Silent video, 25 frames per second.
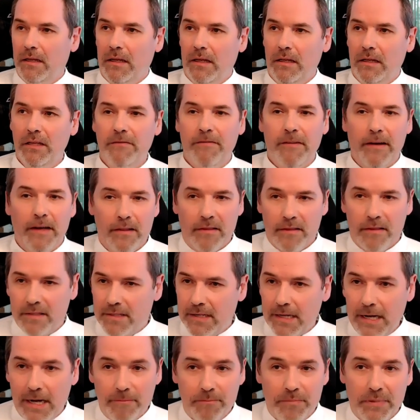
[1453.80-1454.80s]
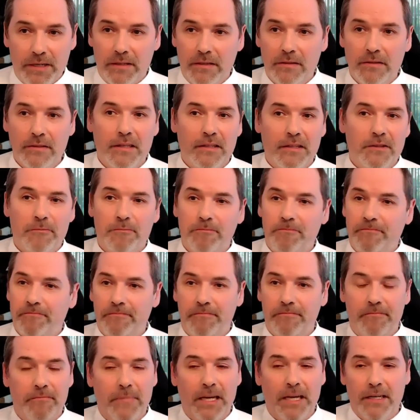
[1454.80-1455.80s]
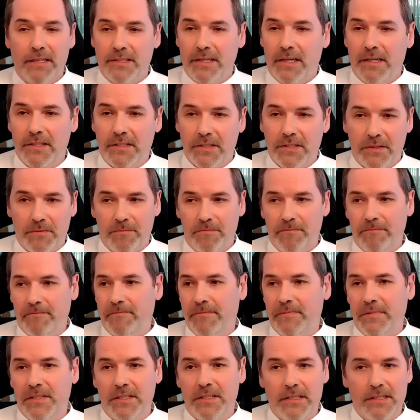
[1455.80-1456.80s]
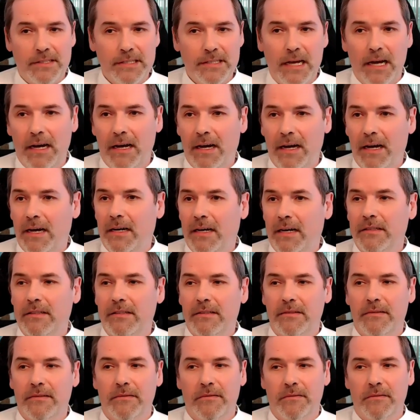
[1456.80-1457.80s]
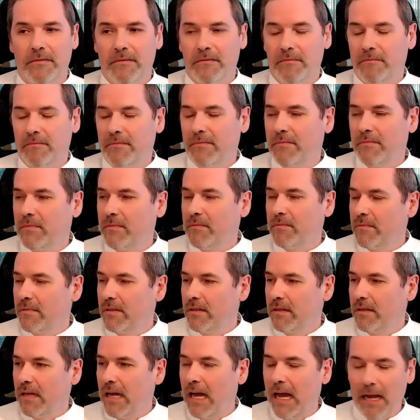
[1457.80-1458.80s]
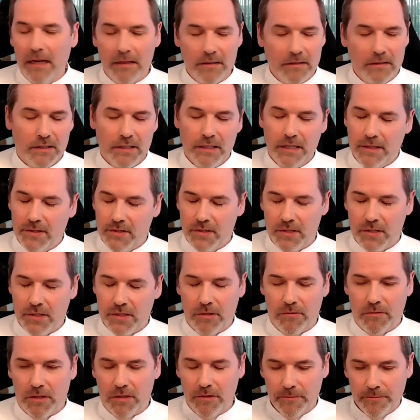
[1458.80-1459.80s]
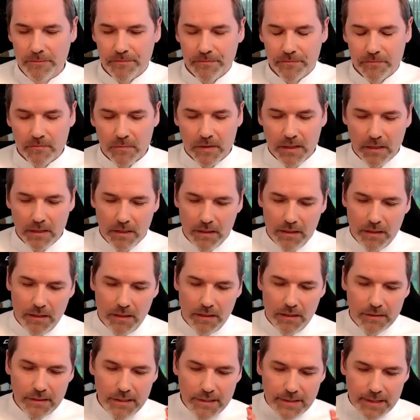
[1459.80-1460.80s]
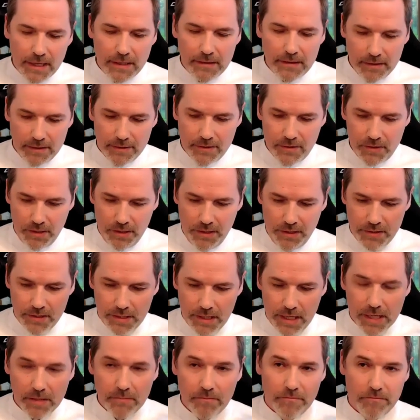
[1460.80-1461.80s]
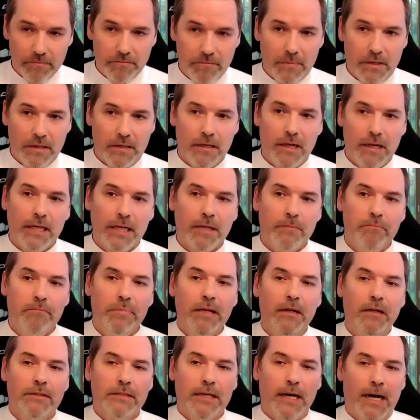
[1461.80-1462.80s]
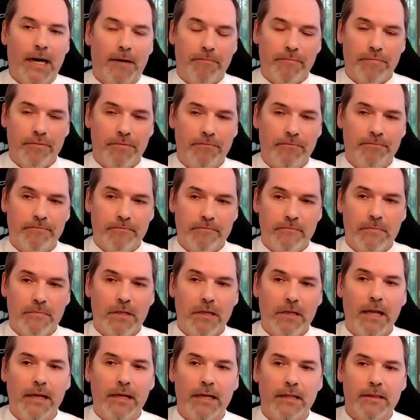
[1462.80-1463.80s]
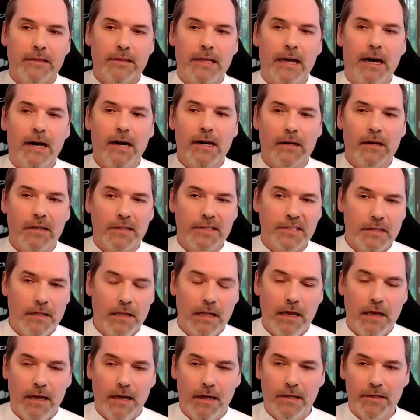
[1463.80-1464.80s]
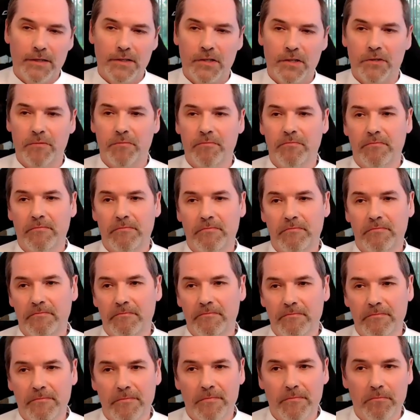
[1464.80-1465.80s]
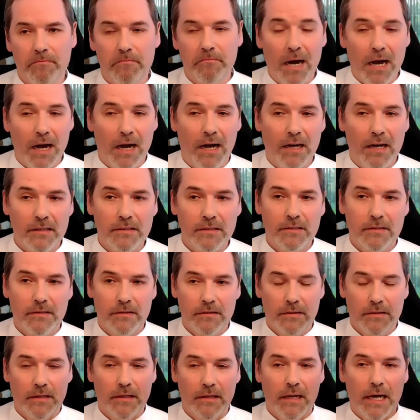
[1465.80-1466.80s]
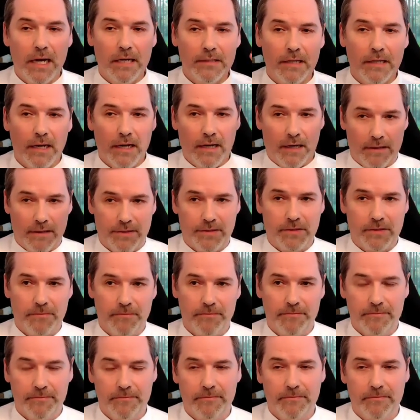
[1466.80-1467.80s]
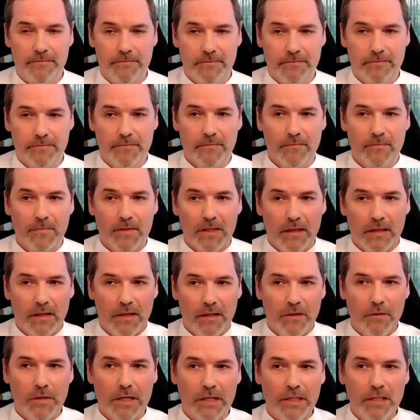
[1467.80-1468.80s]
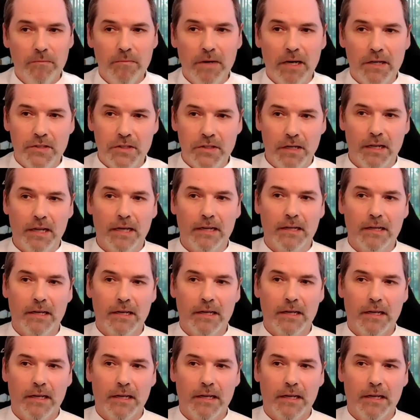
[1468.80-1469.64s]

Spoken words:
events happen that makes us sad, angry, and so on. These energies are like built up, like a tar, sludge, mud on us. You can imagine like